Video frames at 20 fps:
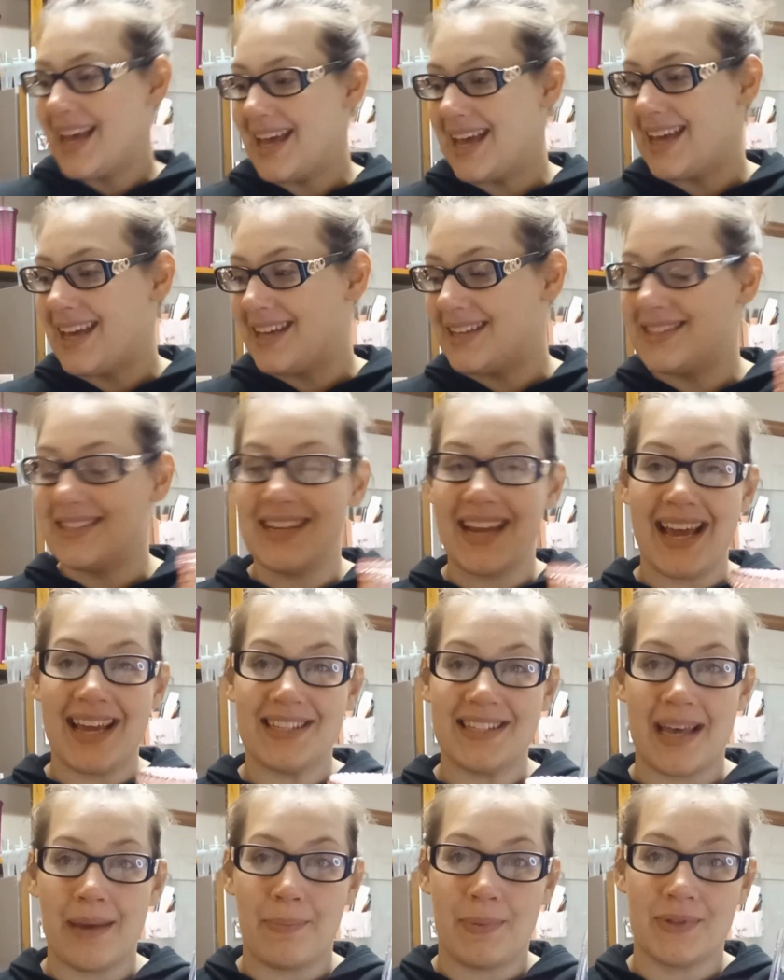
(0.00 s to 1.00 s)
in
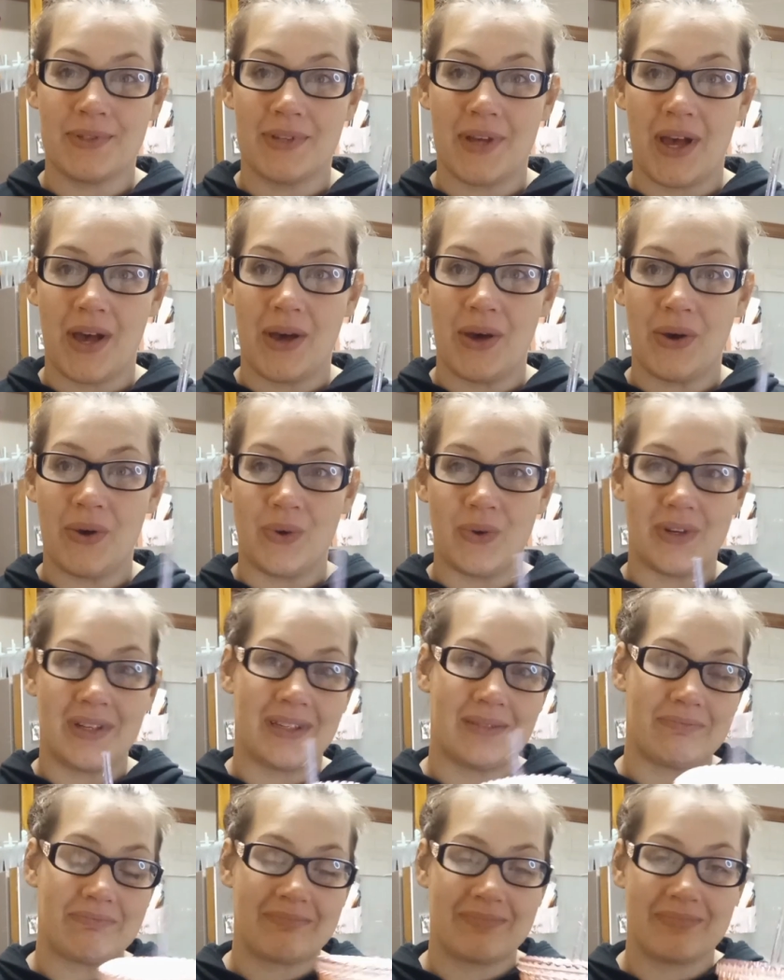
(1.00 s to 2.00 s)
today's episode,
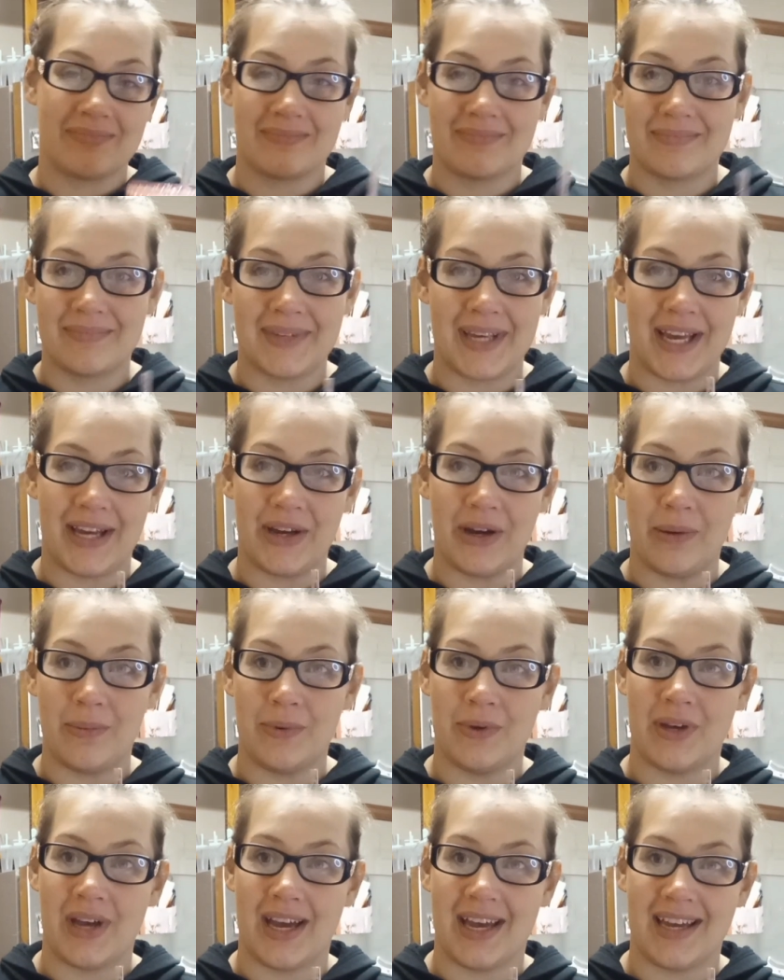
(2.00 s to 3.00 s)
I hope
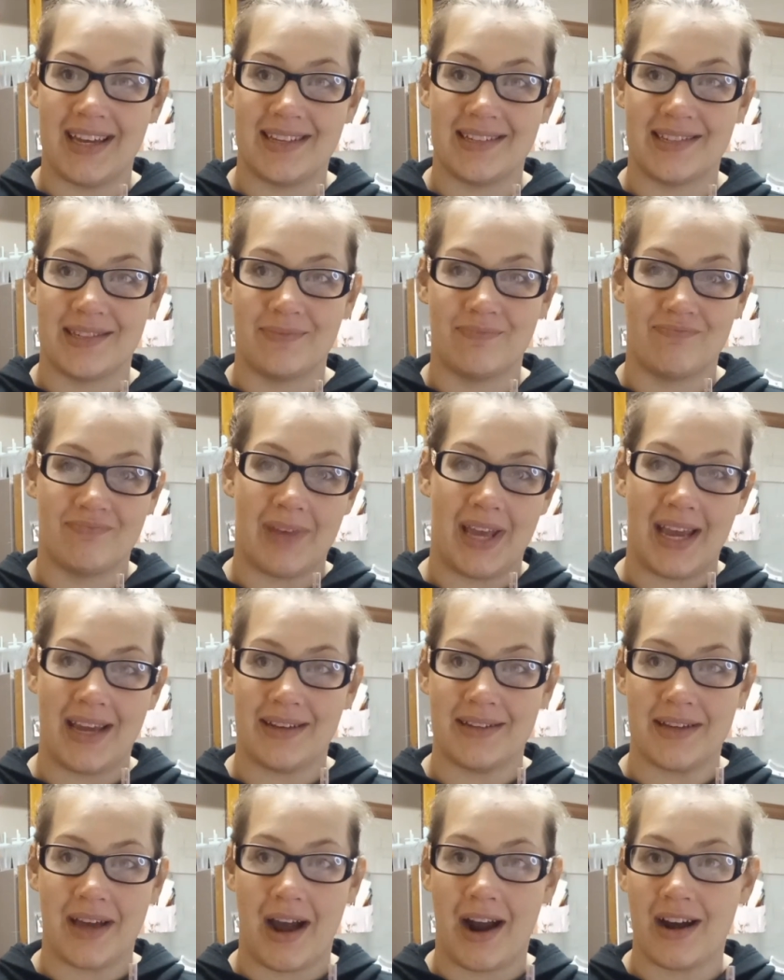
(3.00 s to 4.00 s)
you guys
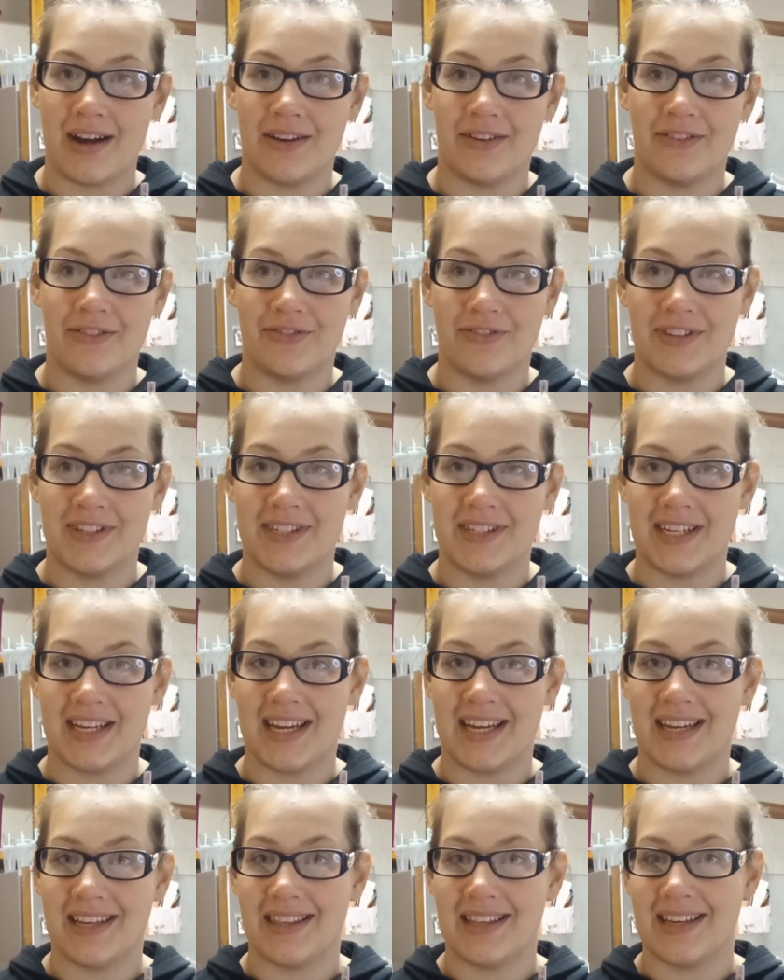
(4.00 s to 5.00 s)
ain't tired of
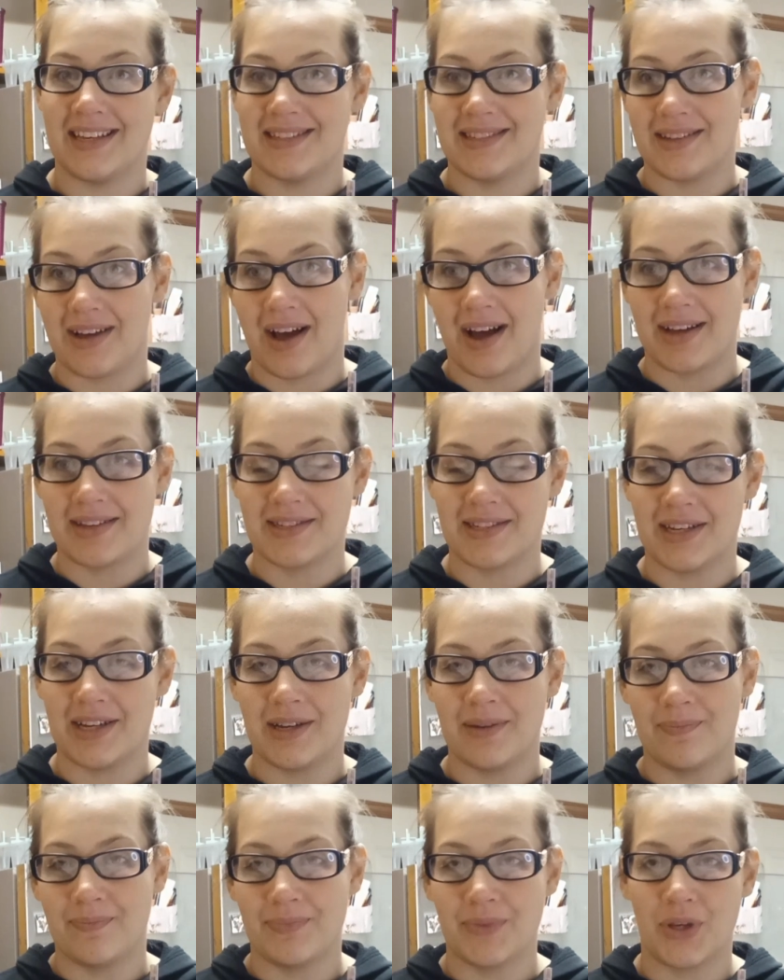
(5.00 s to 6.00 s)
seeing this
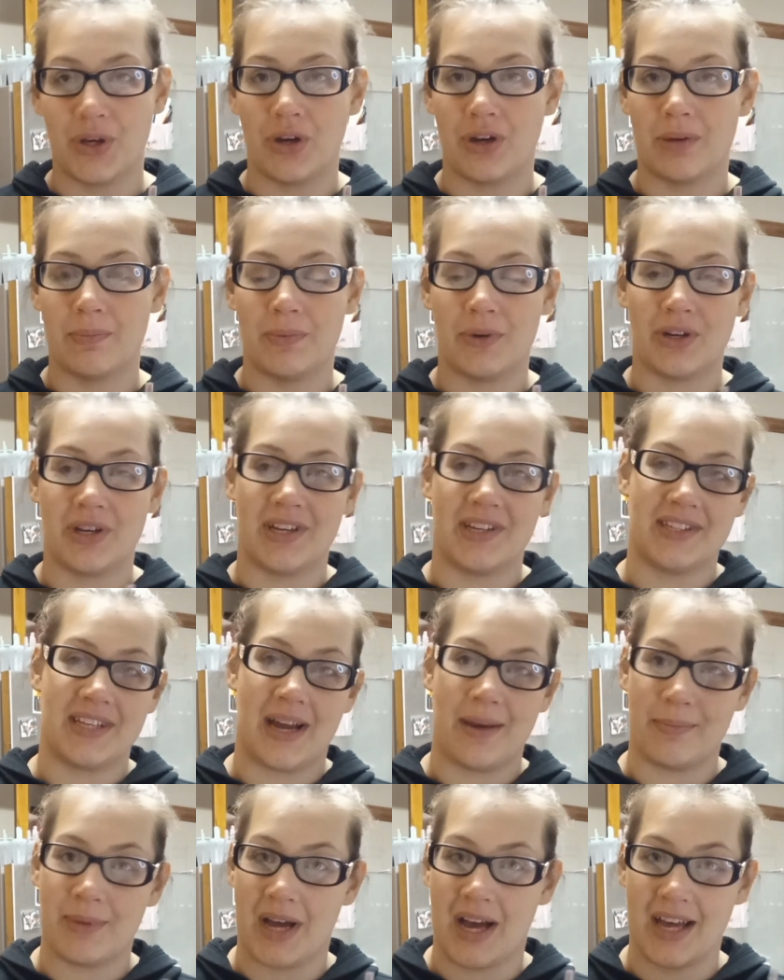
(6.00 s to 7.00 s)
awesome cookbook because
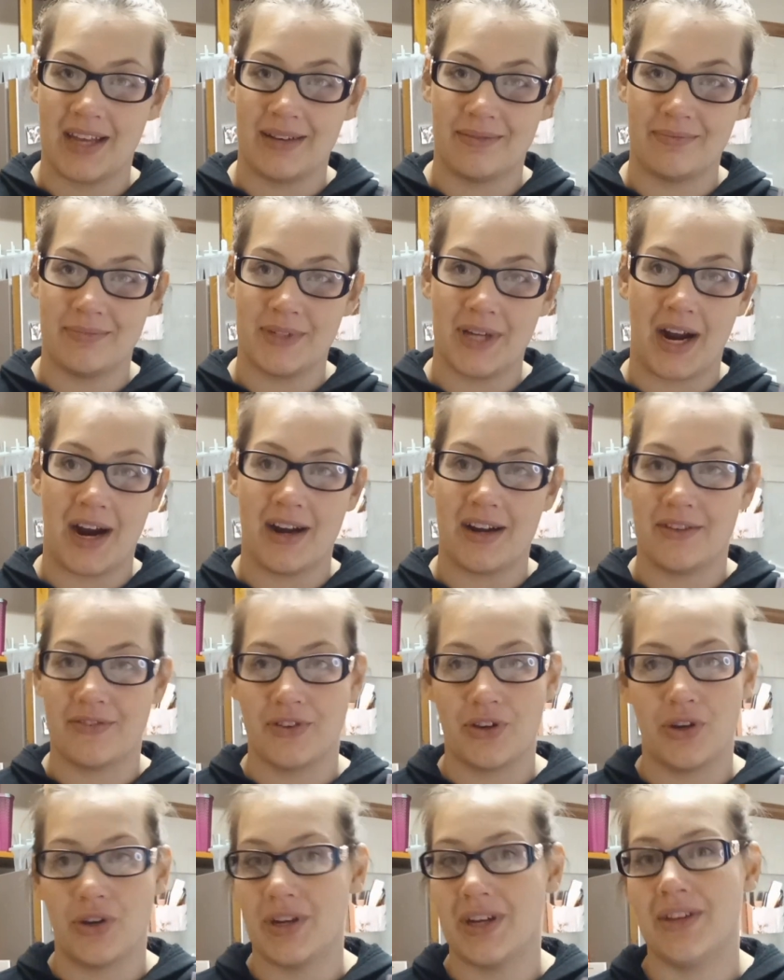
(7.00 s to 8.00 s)
I'm not tired
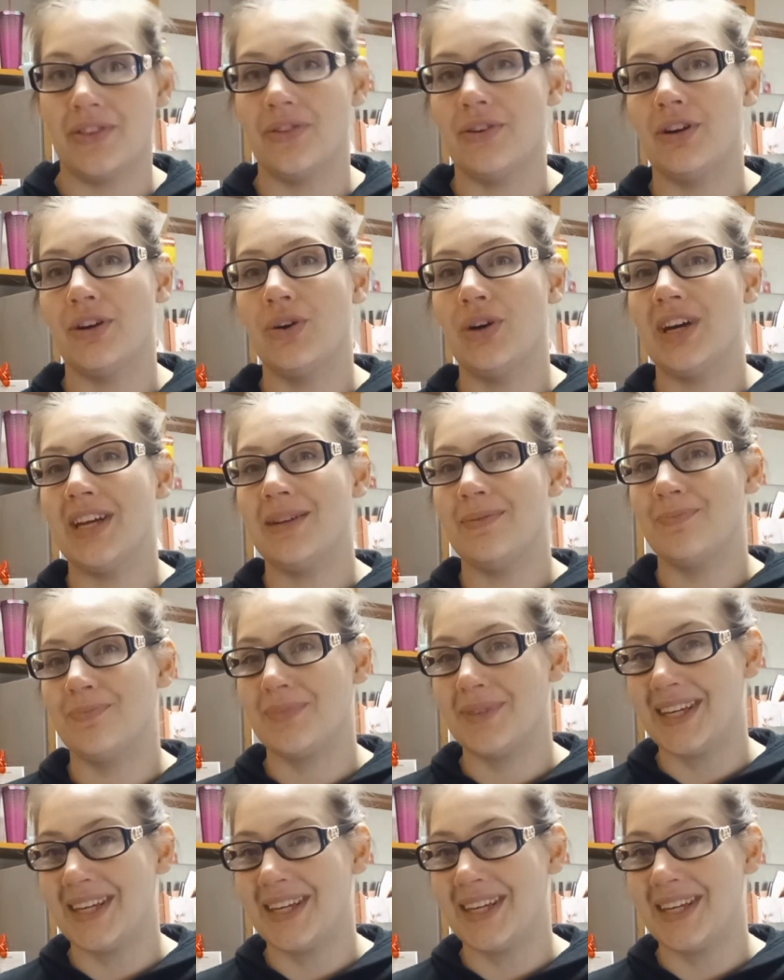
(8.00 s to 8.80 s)
of cooking through it.